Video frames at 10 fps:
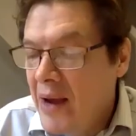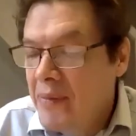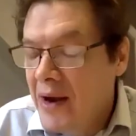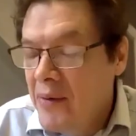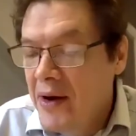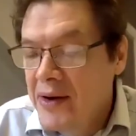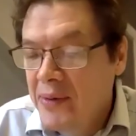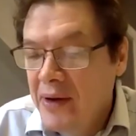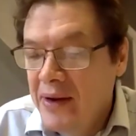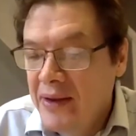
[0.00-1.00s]
chap that I
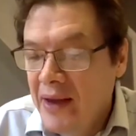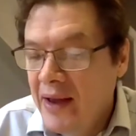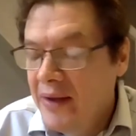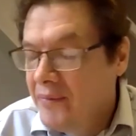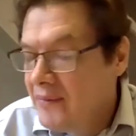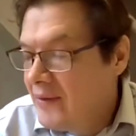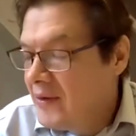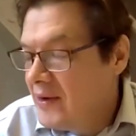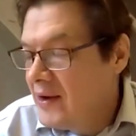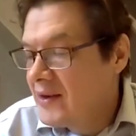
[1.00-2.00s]
worked with a
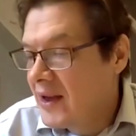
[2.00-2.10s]
few years